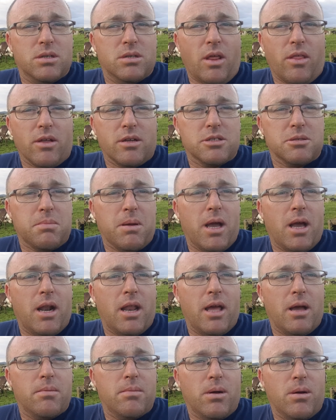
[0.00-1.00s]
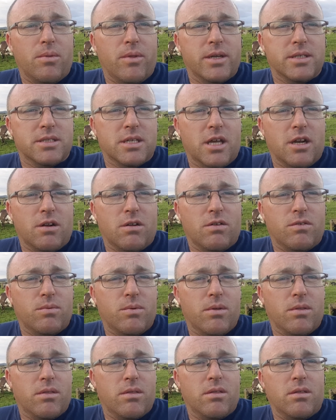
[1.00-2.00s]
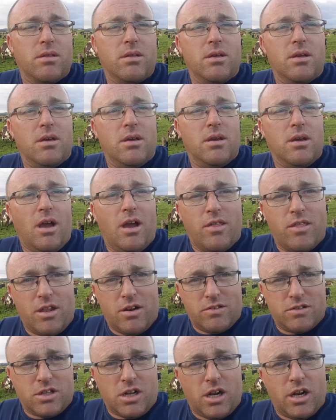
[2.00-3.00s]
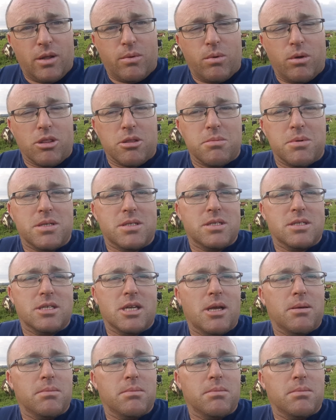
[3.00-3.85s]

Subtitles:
and I think it's a pale ale malt they started off with, and then I slowly worked the business